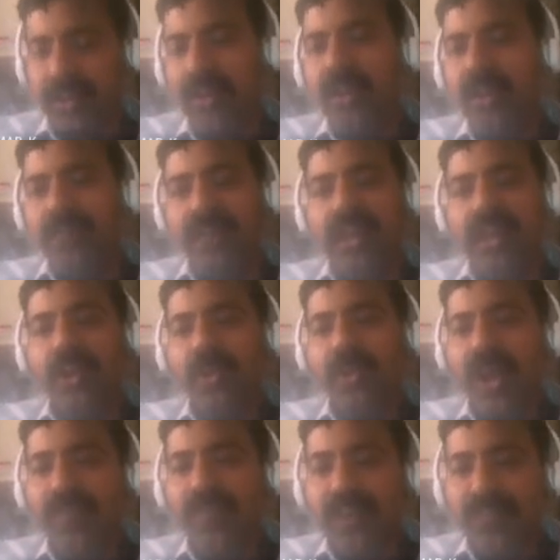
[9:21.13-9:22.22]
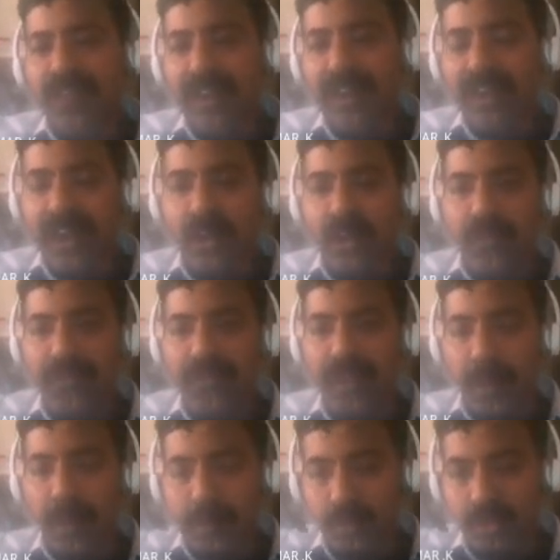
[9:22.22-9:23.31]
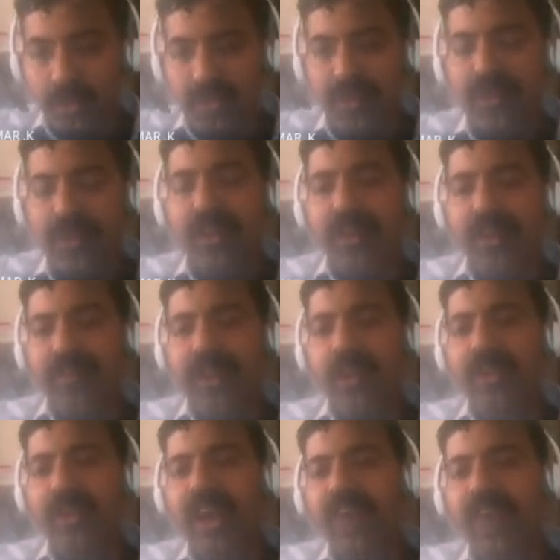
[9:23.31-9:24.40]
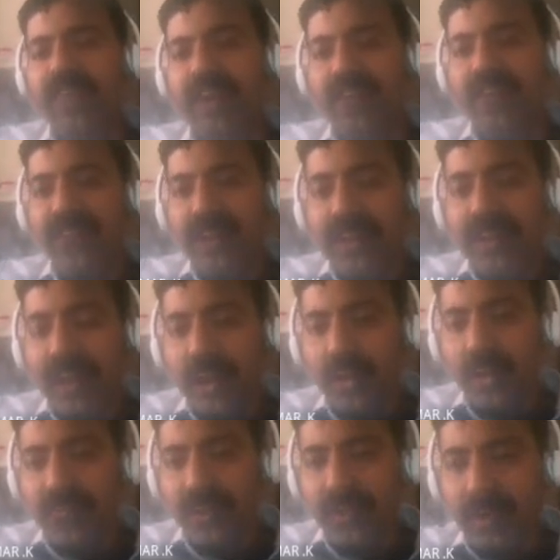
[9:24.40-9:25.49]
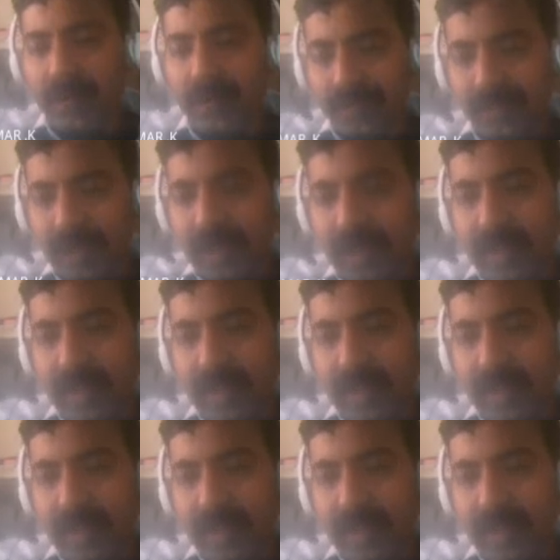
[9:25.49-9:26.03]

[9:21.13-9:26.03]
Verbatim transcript: We need to have a different kind of an approach. We need to have a different kind of uh, a